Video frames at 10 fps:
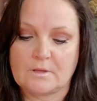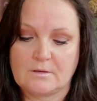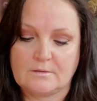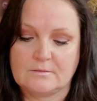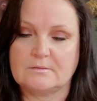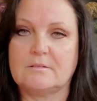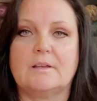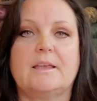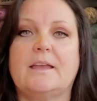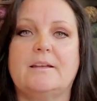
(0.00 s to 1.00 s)

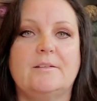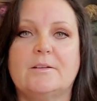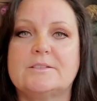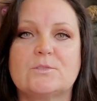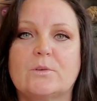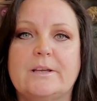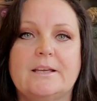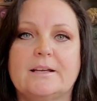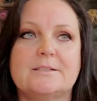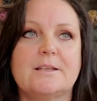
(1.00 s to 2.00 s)
I can't, sorry
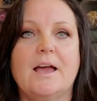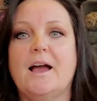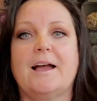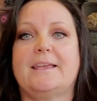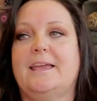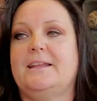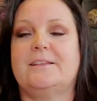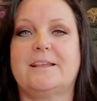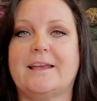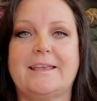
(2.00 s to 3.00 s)
guys, I can't,
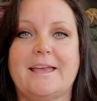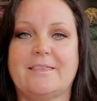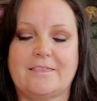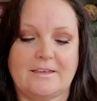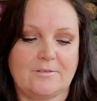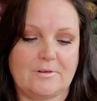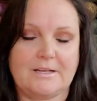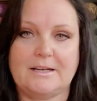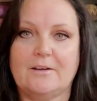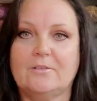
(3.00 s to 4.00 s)
I can't think
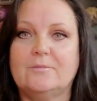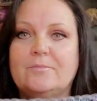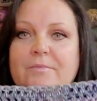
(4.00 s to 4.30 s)
right now.